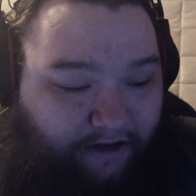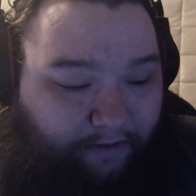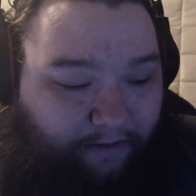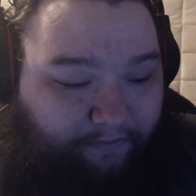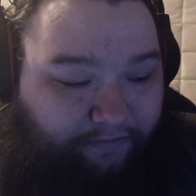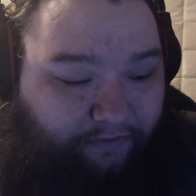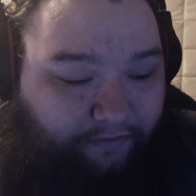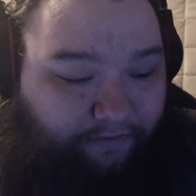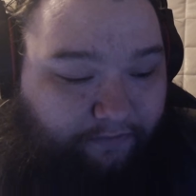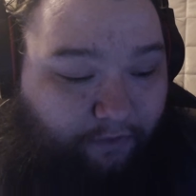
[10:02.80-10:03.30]

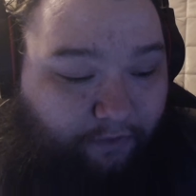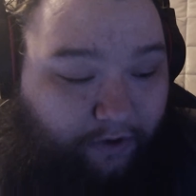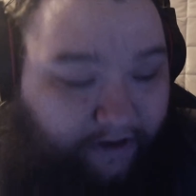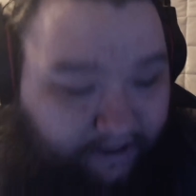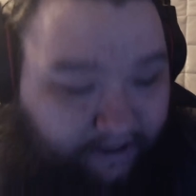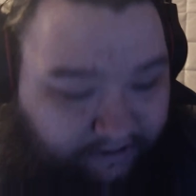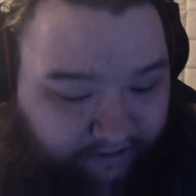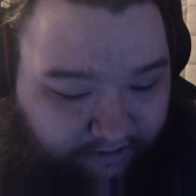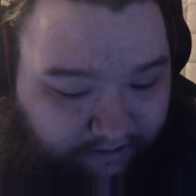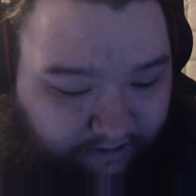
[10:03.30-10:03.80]
for 4
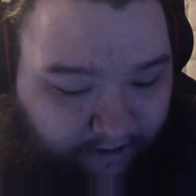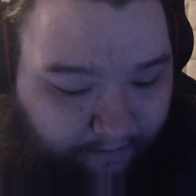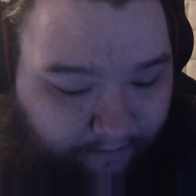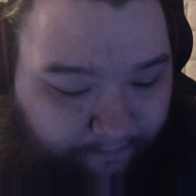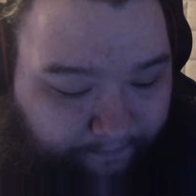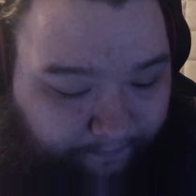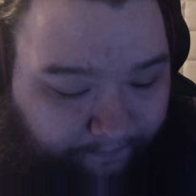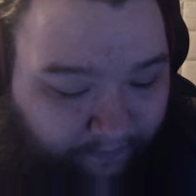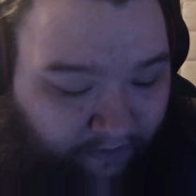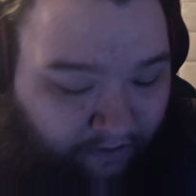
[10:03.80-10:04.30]
days at a time.
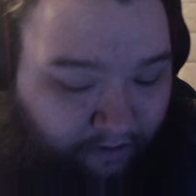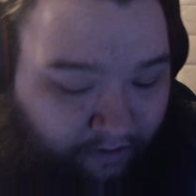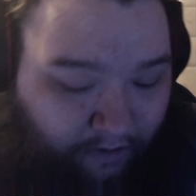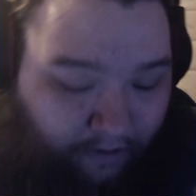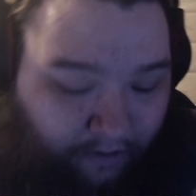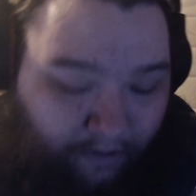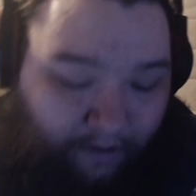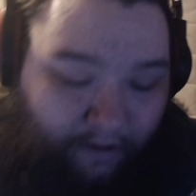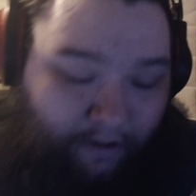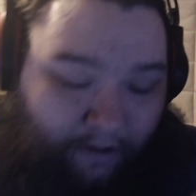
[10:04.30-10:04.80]

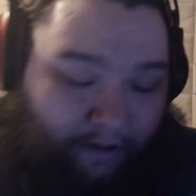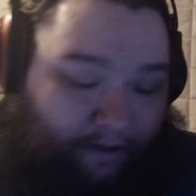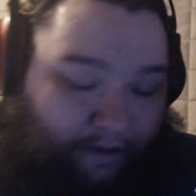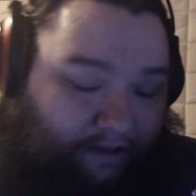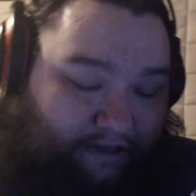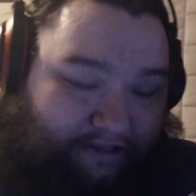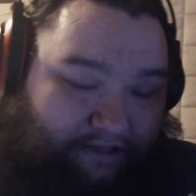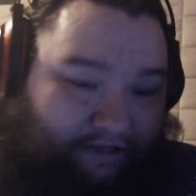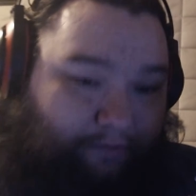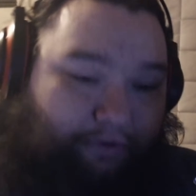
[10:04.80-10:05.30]

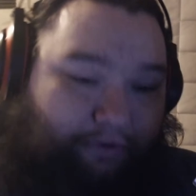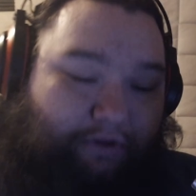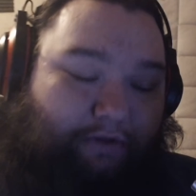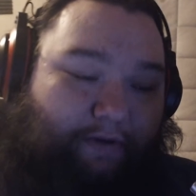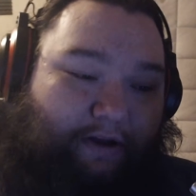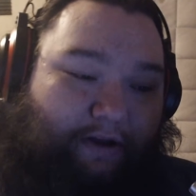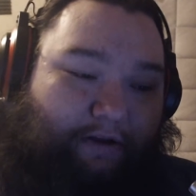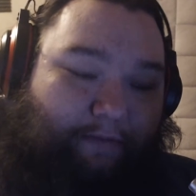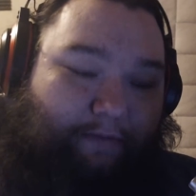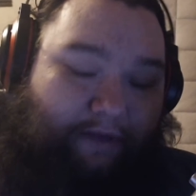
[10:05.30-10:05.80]
It's completely
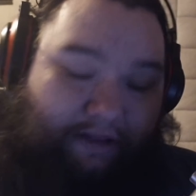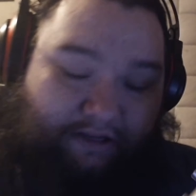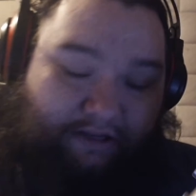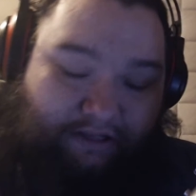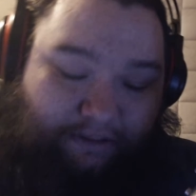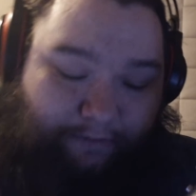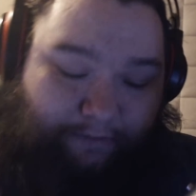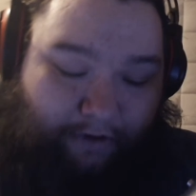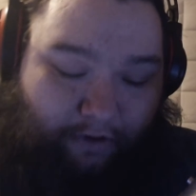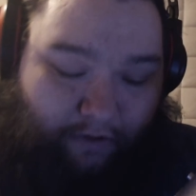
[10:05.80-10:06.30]
random, and this
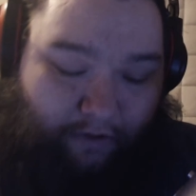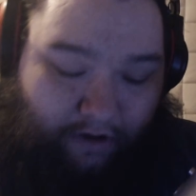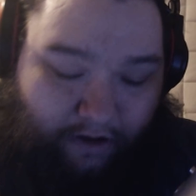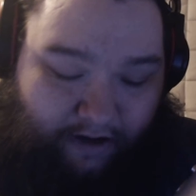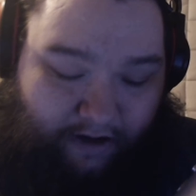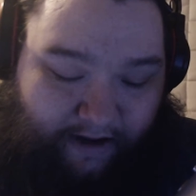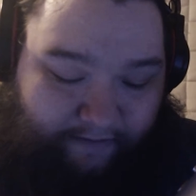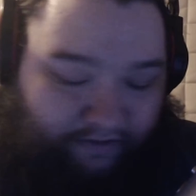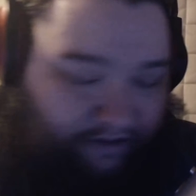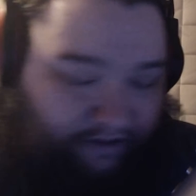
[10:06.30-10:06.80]
has been going on
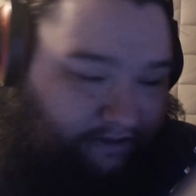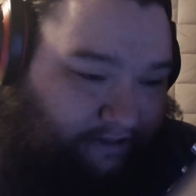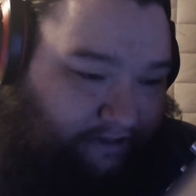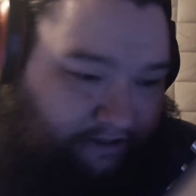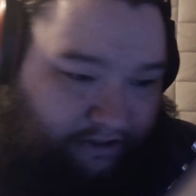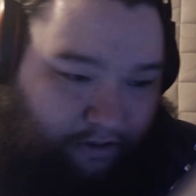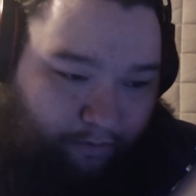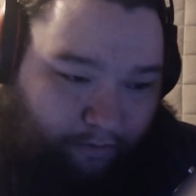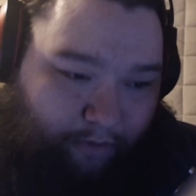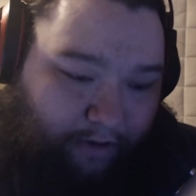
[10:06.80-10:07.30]
ever since I
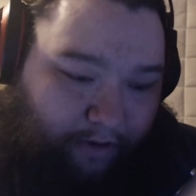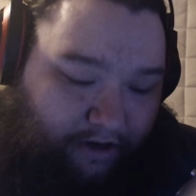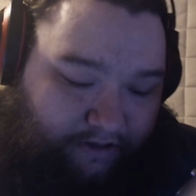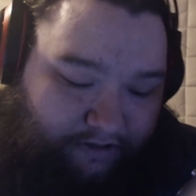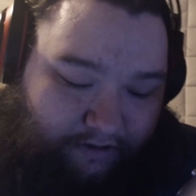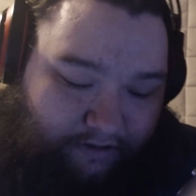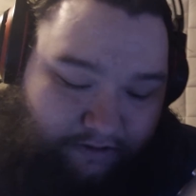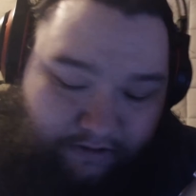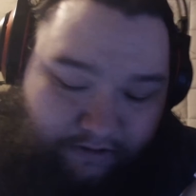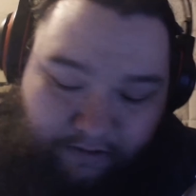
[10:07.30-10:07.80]
started my
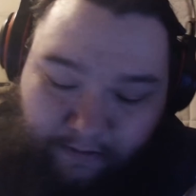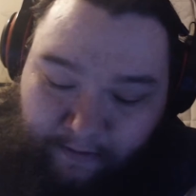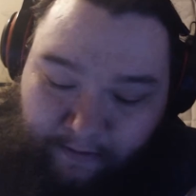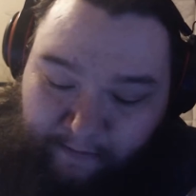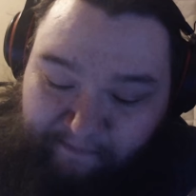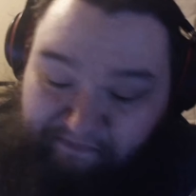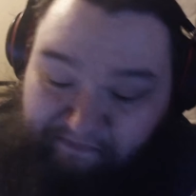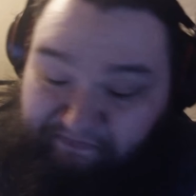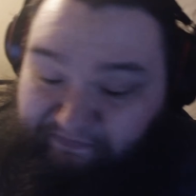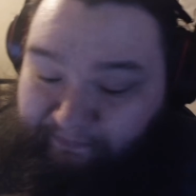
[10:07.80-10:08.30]
medicines.
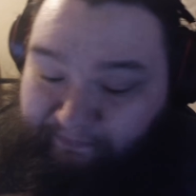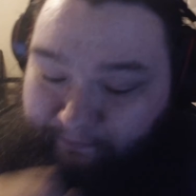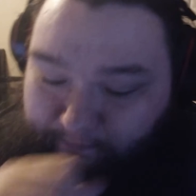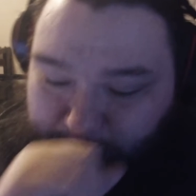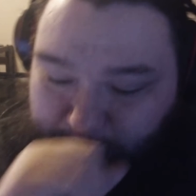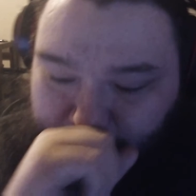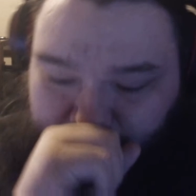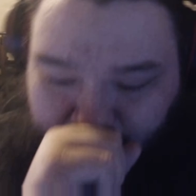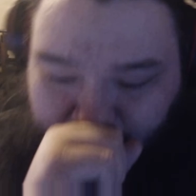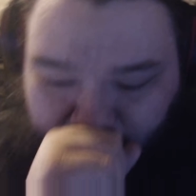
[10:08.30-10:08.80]

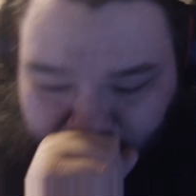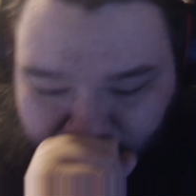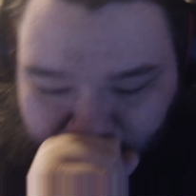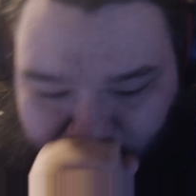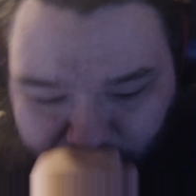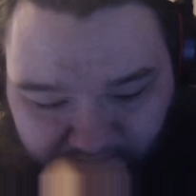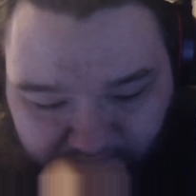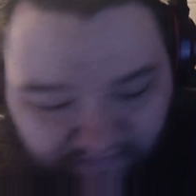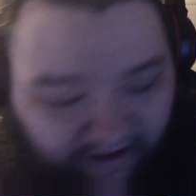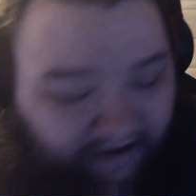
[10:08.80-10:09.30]

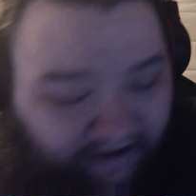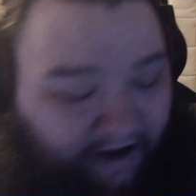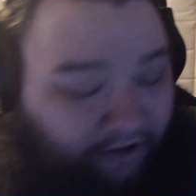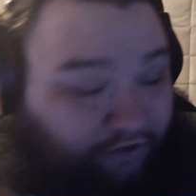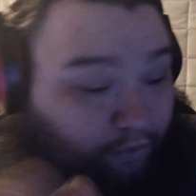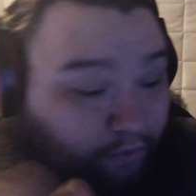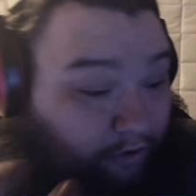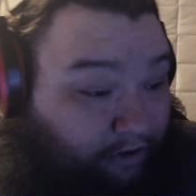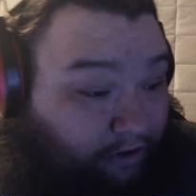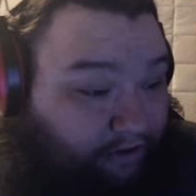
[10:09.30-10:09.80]
And now it's
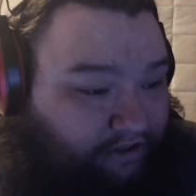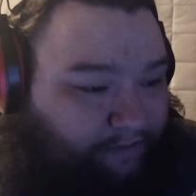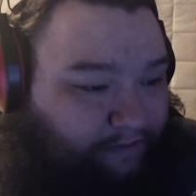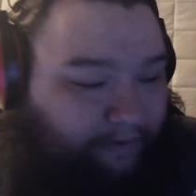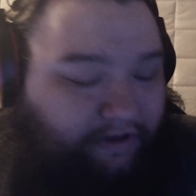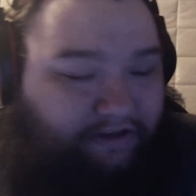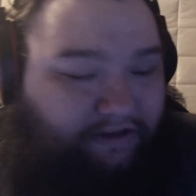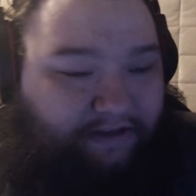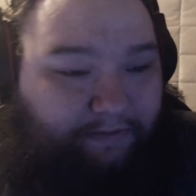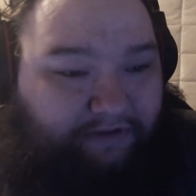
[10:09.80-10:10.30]
worse
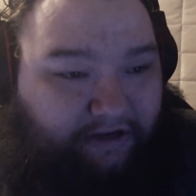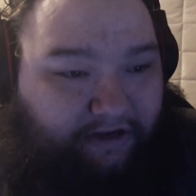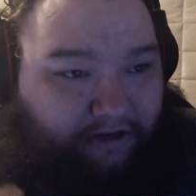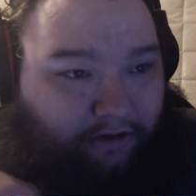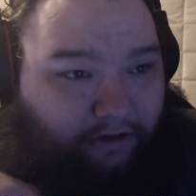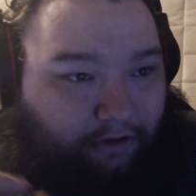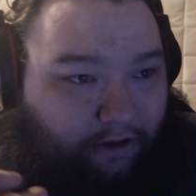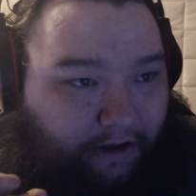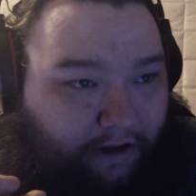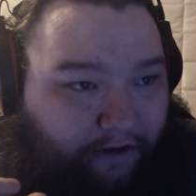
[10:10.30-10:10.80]
because I'm
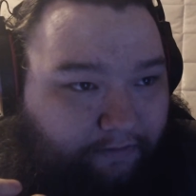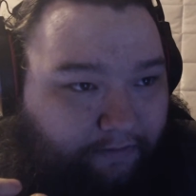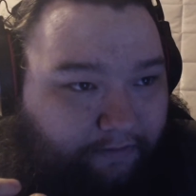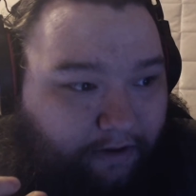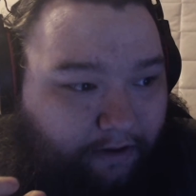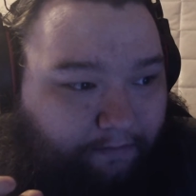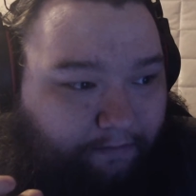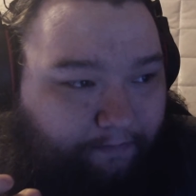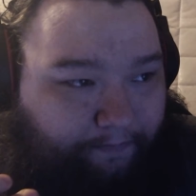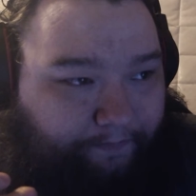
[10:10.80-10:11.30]
taking a lot
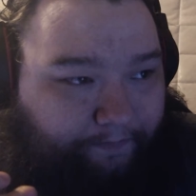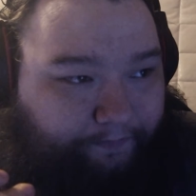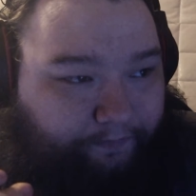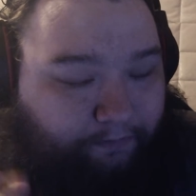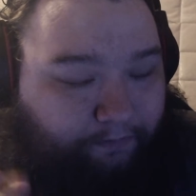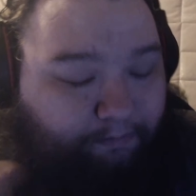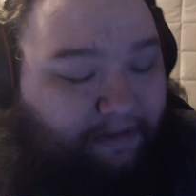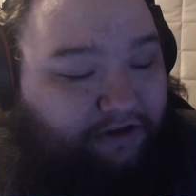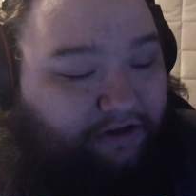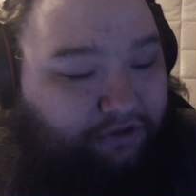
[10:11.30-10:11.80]
of
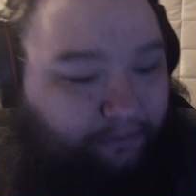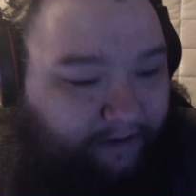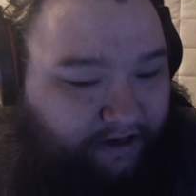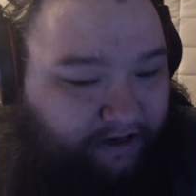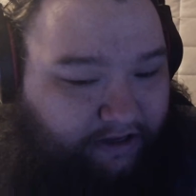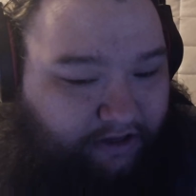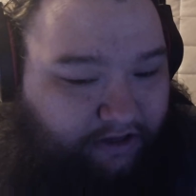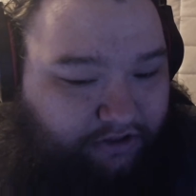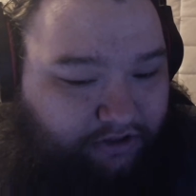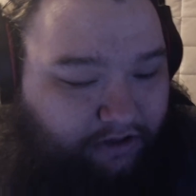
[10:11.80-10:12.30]
mental
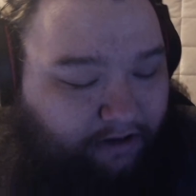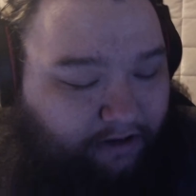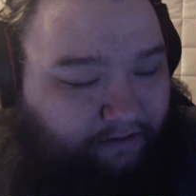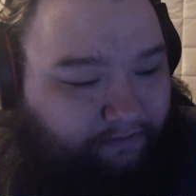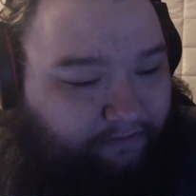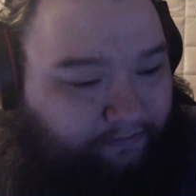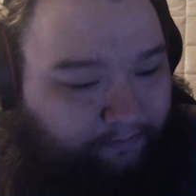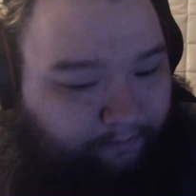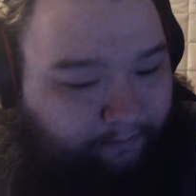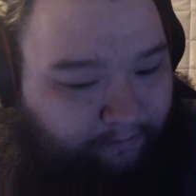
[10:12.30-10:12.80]
medication, not
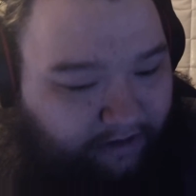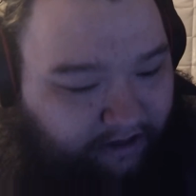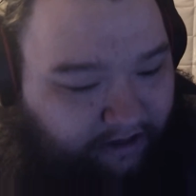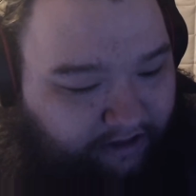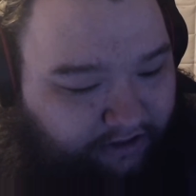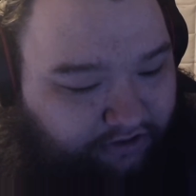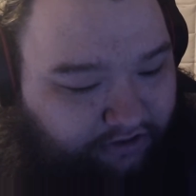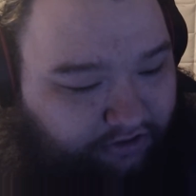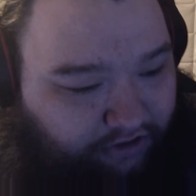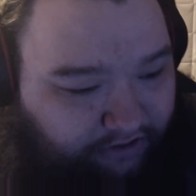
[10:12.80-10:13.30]

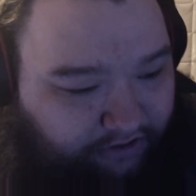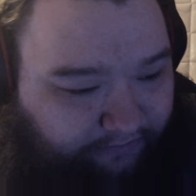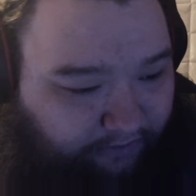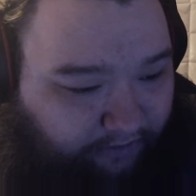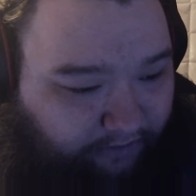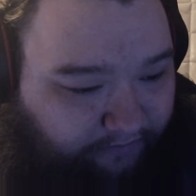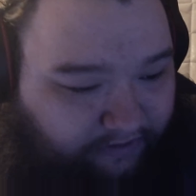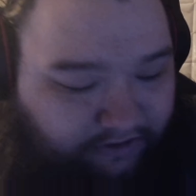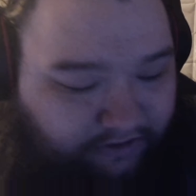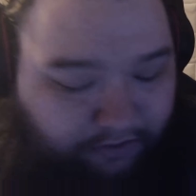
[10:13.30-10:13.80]
medication just for the
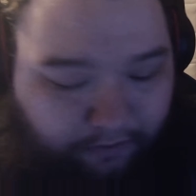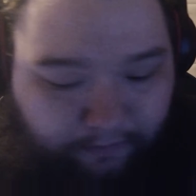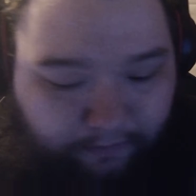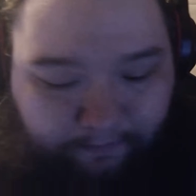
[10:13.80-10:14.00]
physical.